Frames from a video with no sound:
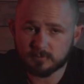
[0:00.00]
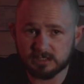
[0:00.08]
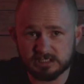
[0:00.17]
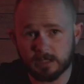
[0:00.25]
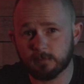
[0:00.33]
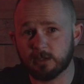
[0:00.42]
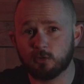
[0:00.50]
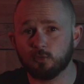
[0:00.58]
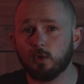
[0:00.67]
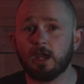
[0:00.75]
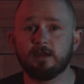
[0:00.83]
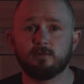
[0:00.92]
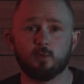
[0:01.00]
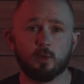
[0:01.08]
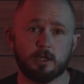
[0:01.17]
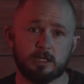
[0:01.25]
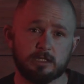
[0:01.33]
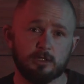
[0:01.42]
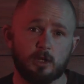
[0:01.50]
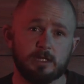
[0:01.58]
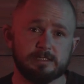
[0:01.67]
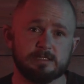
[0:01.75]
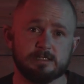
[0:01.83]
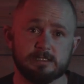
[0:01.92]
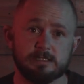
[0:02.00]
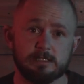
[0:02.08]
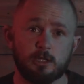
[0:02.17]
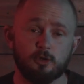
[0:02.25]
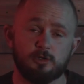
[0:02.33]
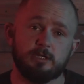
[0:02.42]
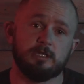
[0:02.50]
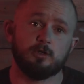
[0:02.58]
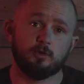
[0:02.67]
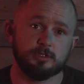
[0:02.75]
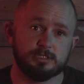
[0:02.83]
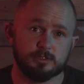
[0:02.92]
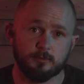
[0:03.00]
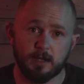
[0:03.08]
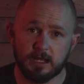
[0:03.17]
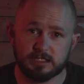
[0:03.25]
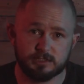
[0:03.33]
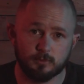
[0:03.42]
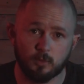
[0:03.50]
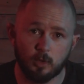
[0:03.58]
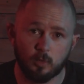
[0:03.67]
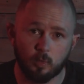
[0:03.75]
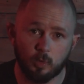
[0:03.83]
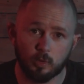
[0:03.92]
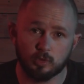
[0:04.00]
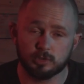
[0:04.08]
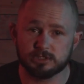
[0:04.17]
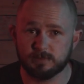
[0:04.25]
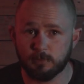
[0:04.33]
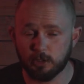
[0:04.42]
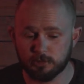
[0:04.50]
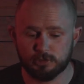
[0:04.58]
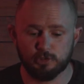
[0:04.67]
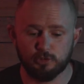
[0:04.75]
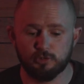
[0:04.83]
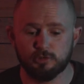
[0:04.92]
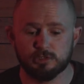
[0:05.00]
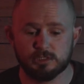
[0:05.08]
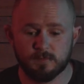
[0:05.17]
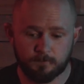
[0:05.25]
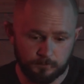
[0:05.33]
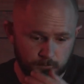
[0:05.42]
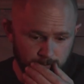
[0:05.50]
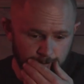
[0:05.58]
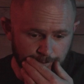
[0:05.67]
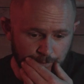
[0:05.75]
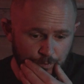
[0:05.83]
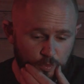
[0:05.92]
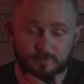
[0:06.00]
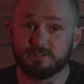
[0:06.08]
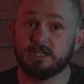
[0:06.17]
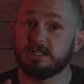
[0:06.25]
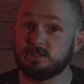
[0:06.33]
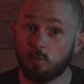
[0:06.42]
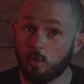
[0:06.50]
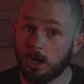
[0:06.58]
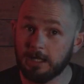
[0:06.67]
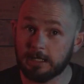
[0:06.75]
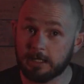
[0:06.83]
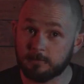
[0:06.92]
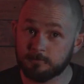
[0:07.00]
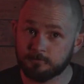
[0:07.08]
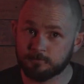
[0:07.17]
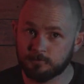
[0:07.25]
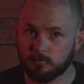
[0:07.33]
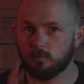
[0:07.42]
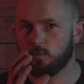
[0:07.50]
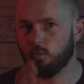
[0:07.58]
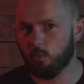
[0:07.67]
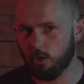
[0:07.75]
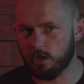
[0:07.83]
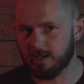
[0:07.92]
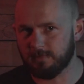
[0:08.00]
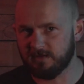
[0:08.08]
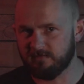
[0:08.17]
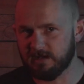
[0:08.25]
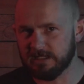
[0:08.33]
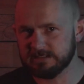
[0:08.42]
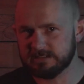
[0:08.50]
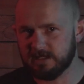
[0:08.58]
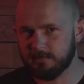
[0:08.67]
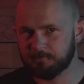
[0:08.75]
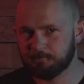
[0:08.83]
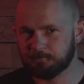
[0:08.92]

it's going to be great for working nice and slow near oyster racks, your rock walls, your pontoons, or if you're chasing whiting, work it a bit faster.